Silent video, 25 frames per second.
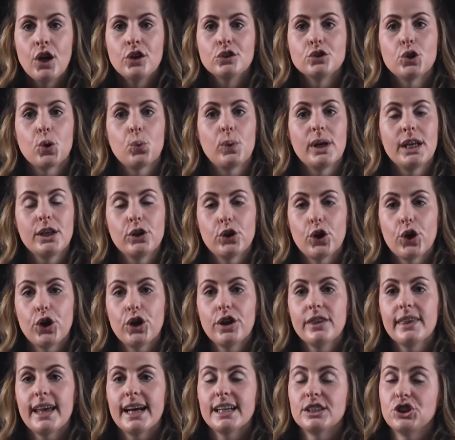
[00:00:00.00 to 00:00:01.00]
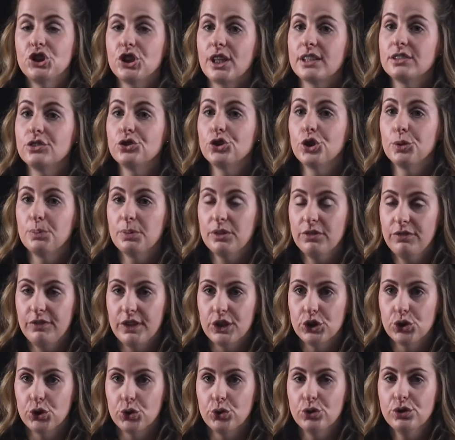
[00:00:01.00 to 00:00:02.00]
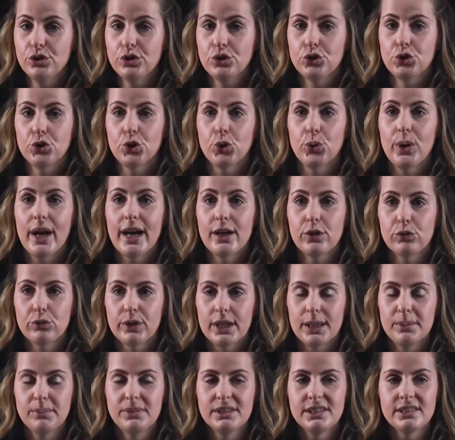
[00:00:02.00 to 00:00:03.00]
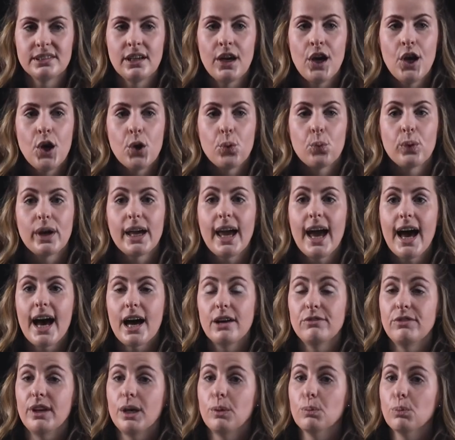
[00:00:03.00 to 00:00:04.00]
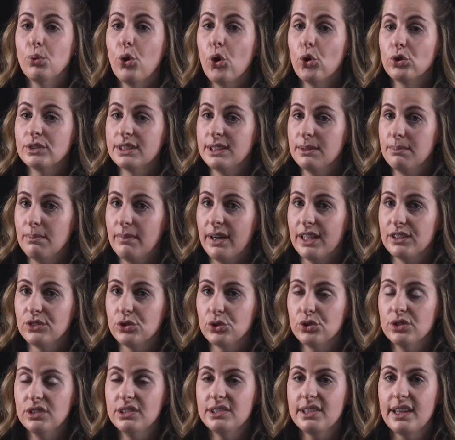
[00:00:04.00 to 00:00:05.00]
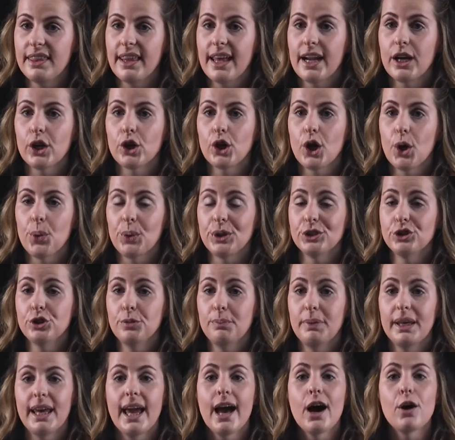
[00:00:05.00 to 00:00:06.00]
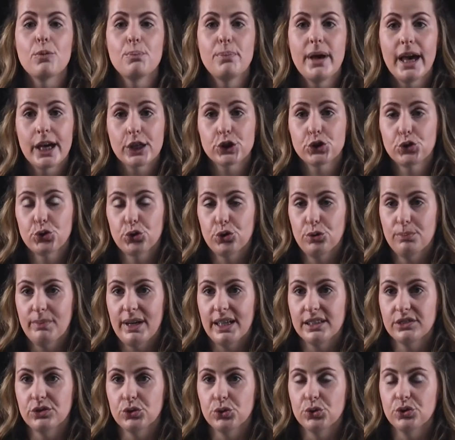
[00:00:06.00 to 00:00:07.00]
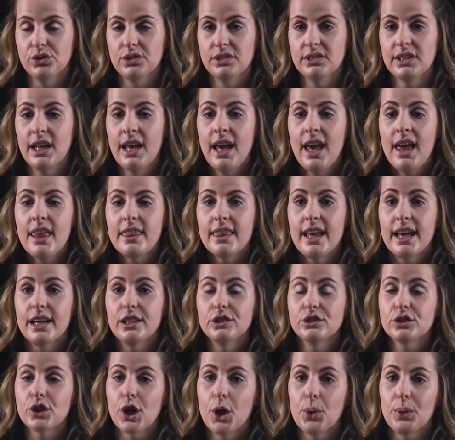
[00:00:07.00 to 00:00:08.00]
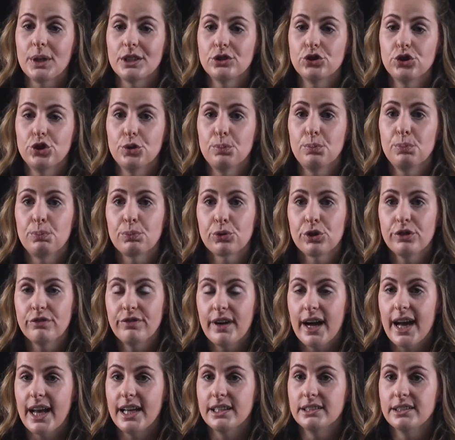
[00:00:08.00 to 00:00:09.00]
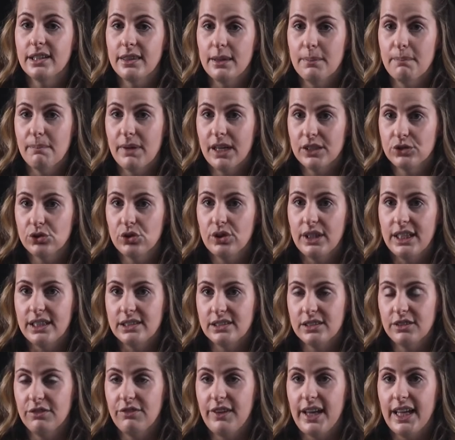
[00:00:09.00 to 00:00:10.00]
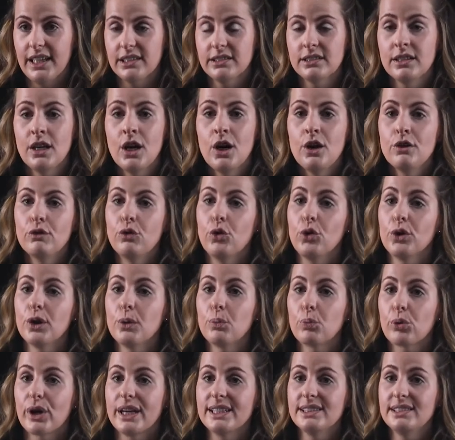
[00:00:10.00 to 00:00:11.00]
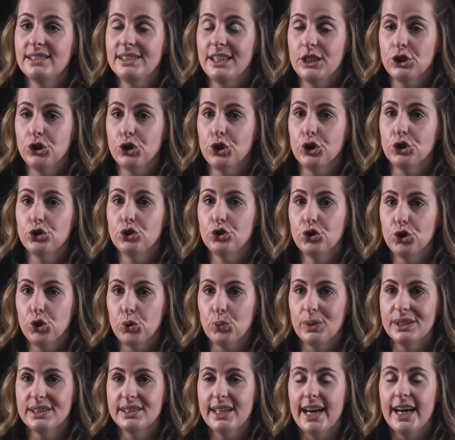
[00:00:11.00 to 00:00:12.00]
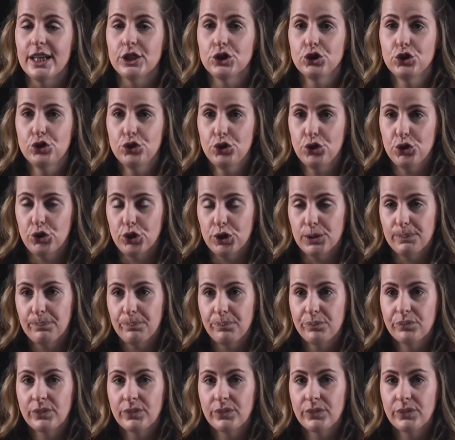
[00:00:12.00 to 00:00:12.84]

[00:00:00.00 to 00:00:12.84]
So we know that just superficial to our ribs, we have important muscles that are going to be our pectoral muscles that is going to provide the muscle interface for the breast tissue to attach to.